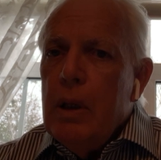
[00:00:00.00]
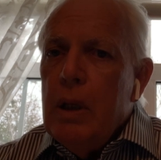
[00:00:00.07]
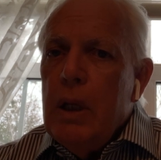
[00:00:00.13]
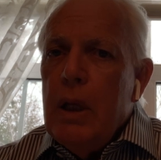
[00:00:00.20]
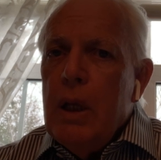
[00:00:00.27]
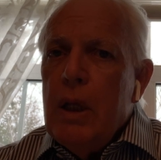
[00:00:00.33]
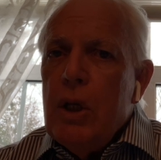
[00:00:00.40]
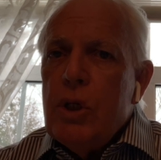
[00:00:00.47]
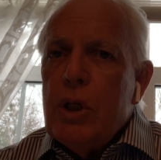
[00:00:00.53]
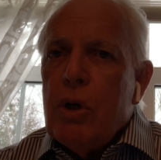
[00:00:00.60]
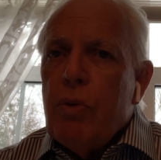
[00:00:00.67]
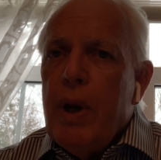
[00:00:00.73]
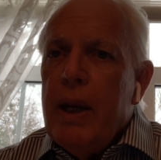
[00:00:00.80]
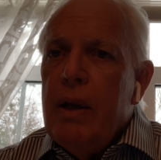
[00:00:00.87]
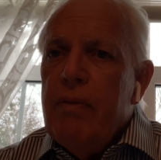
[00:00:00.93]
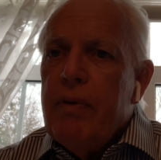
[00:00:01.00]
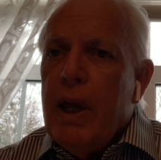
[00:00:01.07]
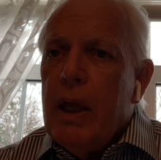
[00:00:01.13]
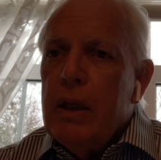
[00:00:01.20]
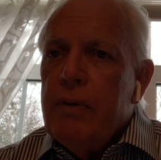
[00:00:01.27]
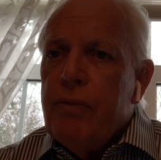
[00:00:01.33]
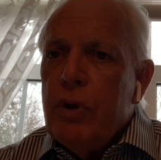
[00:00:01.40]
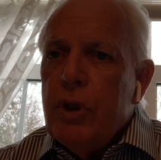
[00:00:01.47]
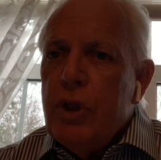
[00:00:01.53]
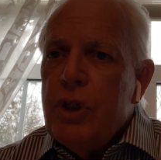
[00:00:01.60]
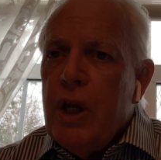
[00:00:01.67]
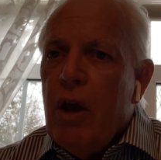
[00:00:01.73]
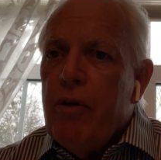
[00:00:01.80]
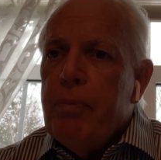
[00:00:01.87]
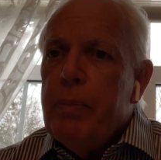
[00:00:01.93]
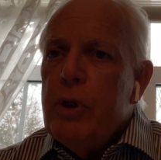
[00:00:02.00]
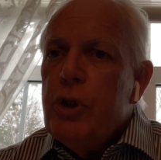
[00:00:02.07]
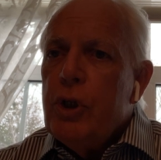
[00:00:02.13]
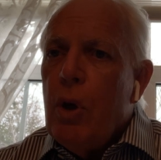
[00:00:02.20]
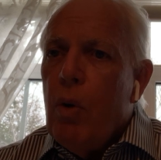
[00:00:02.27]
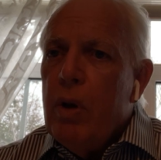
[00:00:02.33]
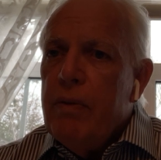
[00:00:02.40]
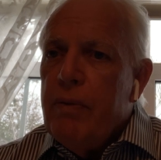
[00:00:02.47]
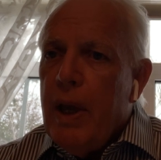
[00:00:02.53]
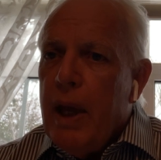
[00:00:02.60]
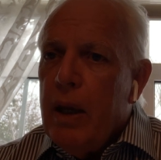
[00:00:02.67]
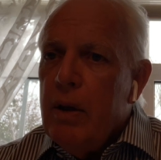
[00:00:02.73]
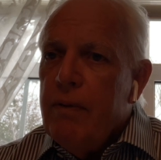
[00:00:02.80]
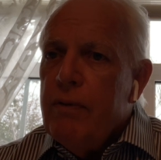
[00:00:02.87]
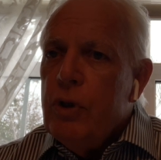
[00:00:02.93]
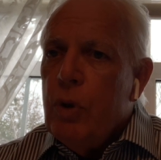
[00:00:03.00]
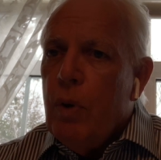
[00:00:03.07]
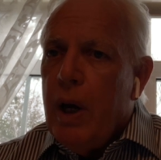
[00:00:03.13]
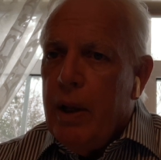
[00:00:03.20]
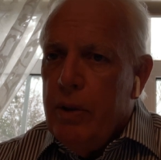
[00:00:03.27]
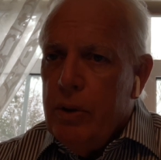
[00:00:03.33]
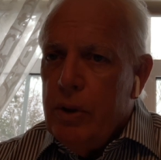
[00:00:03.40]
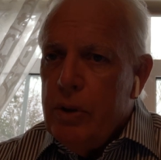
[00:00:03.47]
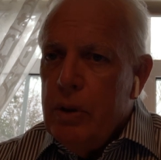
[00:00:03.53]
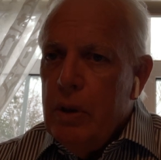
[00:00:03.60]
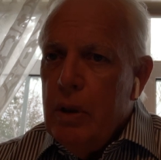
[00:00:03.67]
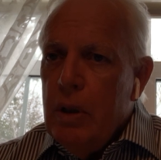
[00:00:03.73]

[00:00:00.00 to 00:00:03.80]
is creating value for yourself, but showing value to others.